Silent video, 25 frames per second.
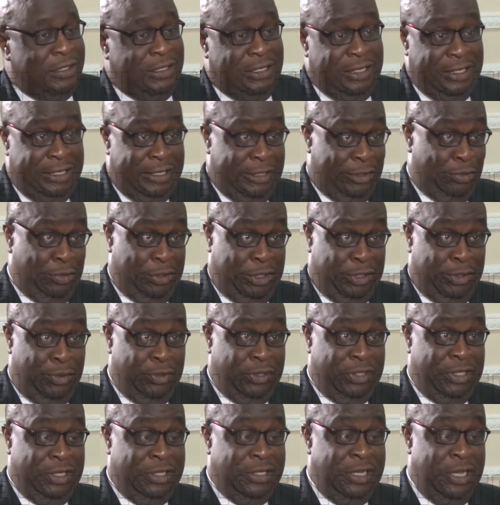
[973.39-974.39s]
these
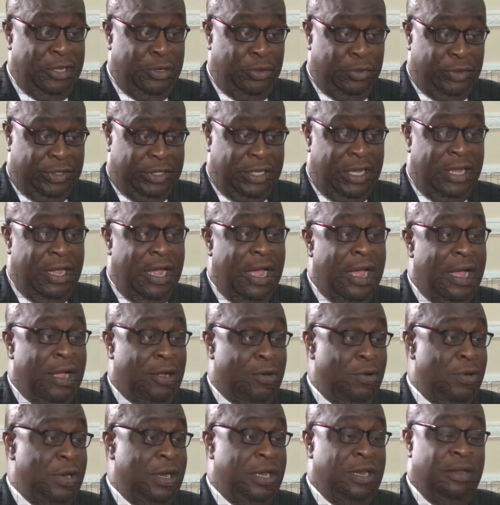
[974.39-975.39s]
resources that you say are
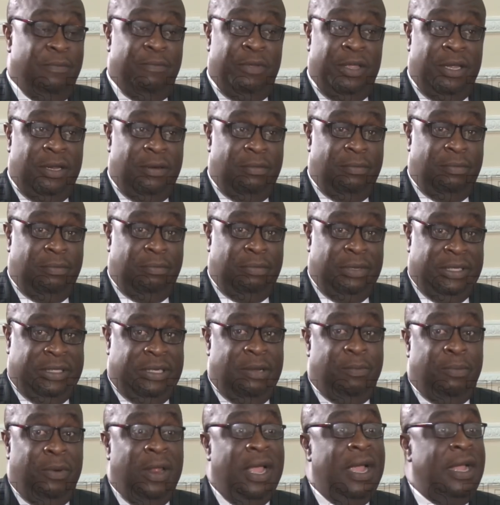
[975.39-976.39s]
currently being
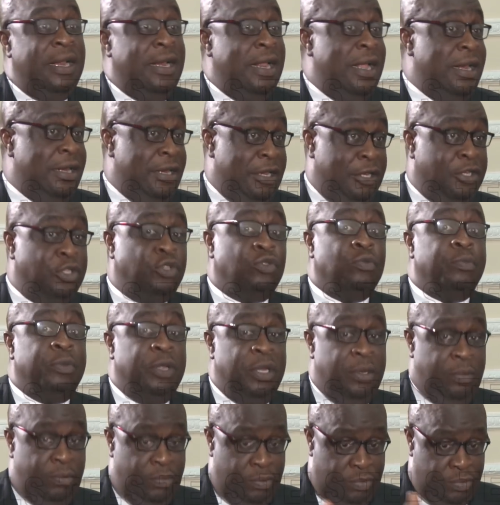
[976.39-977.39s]
misapplied and need to
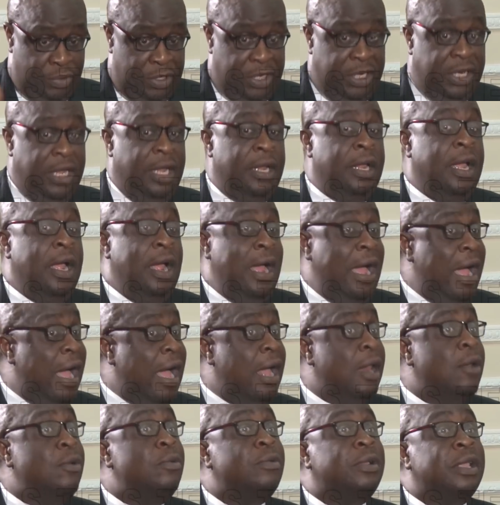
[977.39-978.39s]
be
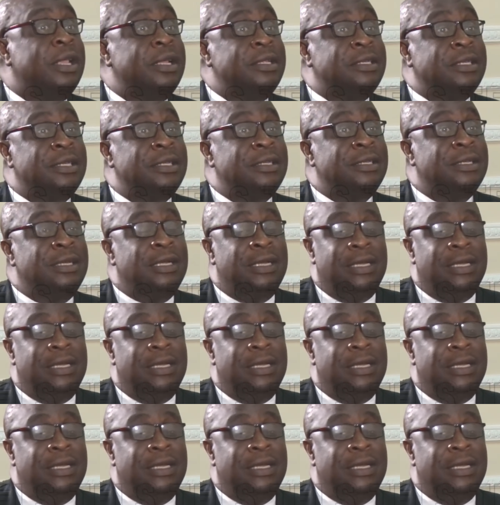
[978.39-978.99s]
reallocated